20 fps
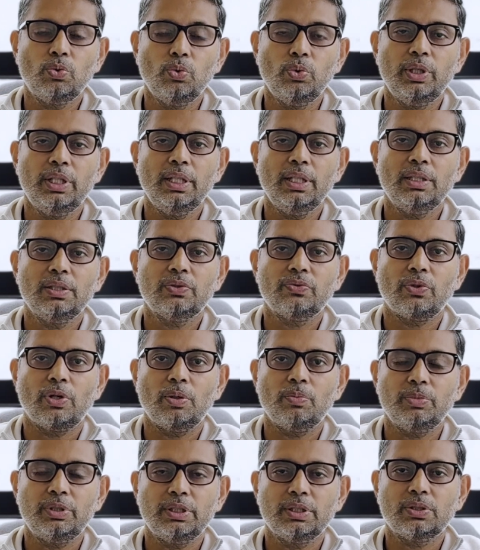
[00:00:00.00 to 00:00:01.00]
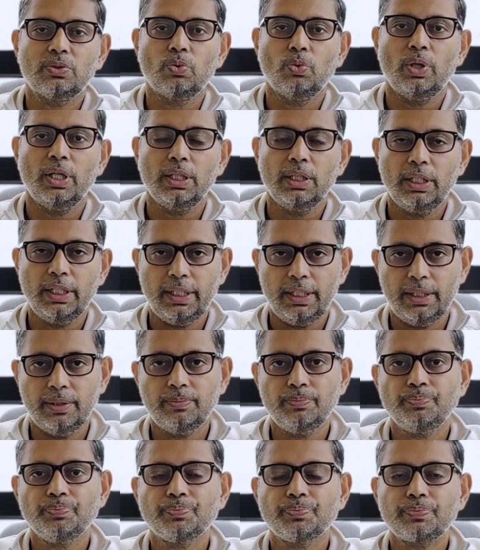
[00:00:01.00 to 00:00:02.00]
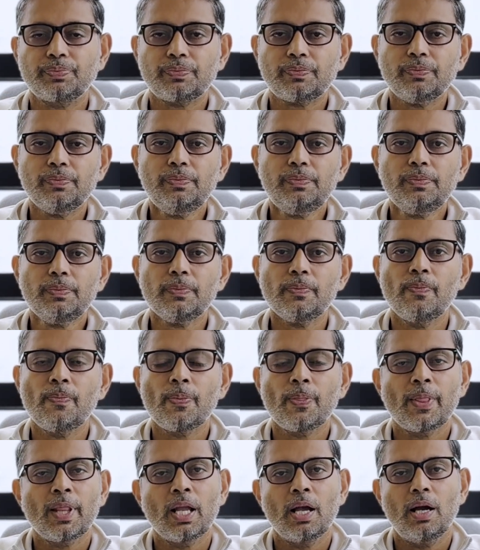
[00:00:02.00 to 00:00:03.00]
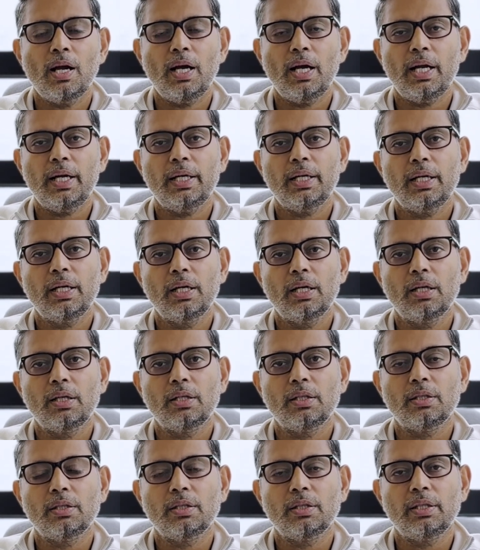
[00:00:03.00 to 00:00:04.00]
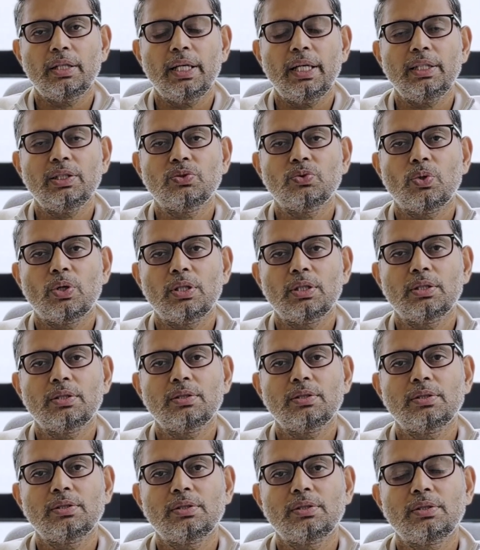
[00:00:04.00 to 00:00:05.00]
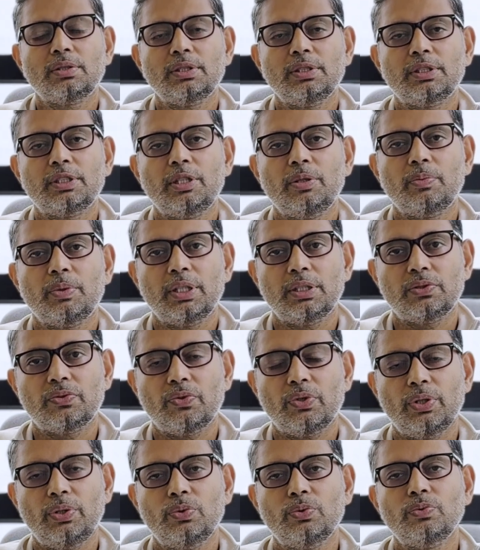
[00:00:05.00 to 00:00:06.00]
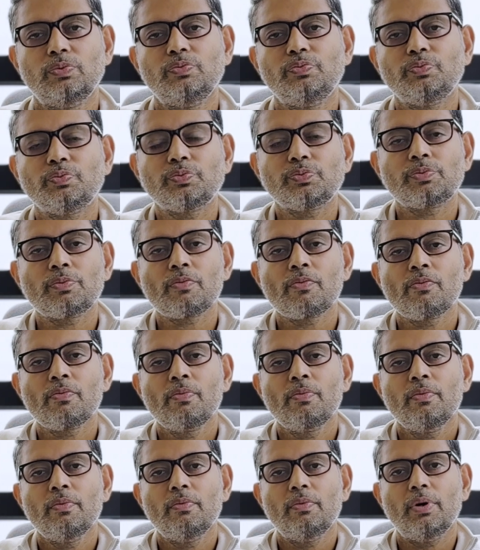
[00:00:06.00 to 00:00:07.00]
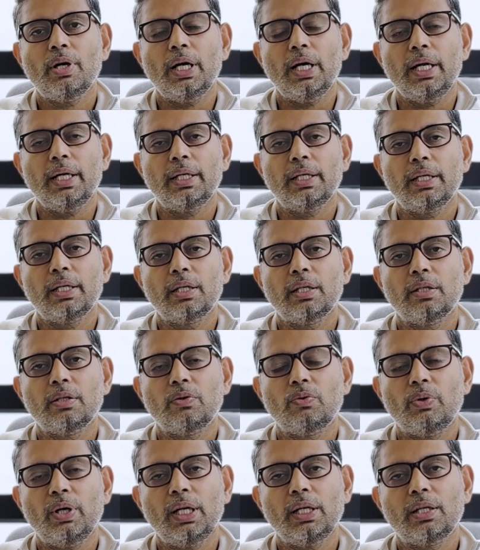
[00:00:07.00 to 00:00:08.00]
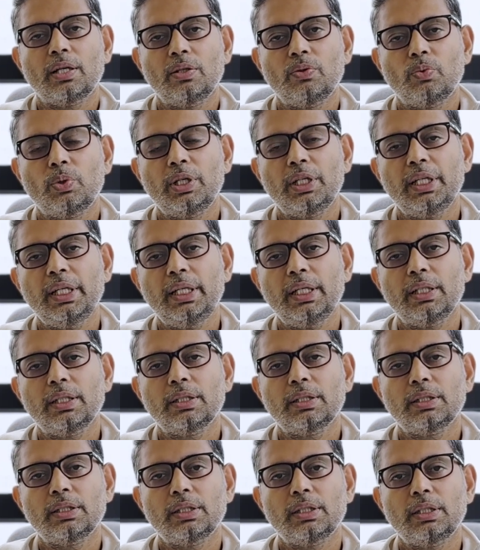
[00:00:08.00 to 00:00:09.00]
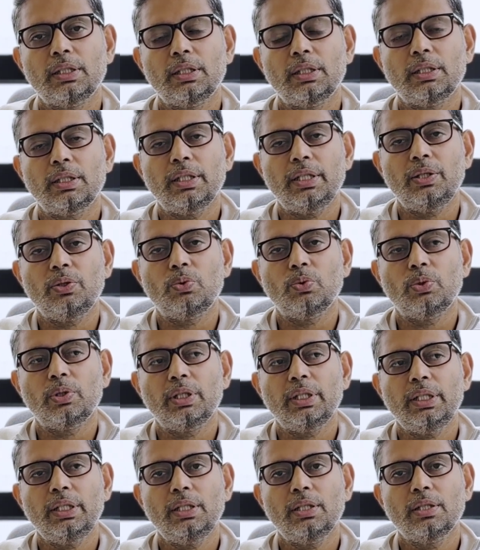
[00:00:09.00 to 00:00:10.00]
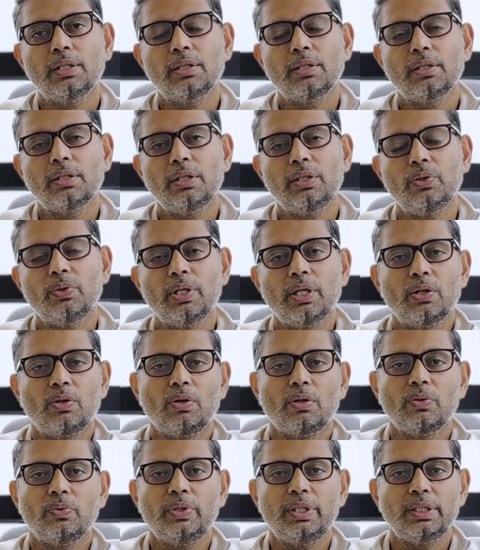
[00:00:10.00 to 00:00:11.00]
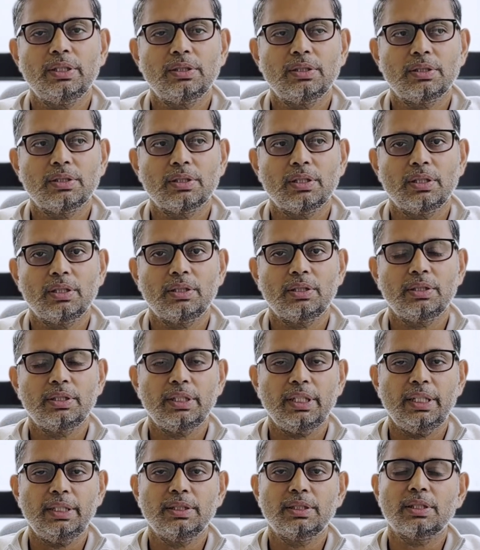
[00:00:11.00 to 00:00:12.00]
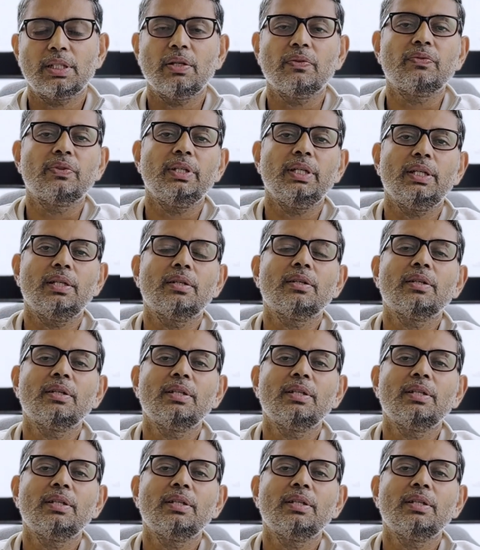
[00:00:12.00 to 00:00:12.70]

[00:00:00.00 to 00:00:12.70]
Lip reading: 2 deals from just one lead. And that is what a system does for you. And while converting into a deal, you can always change stuff there.